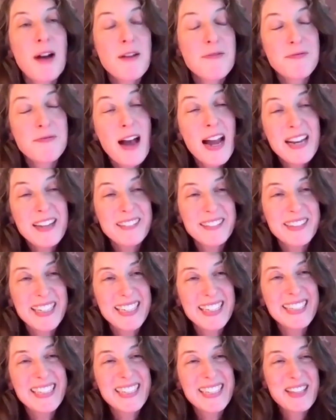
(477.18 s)
Uh,
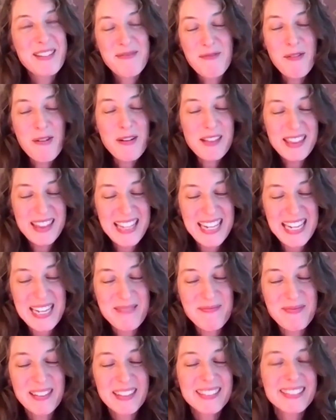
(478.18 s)
finally, the fourth
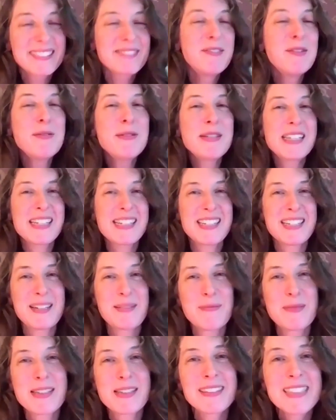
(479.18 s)
theme, the food
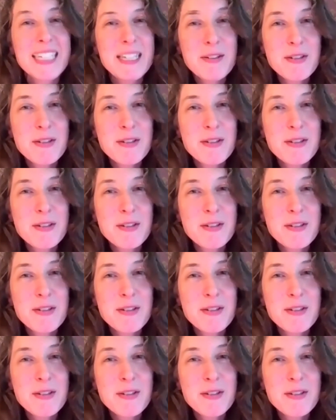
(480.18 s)
systems,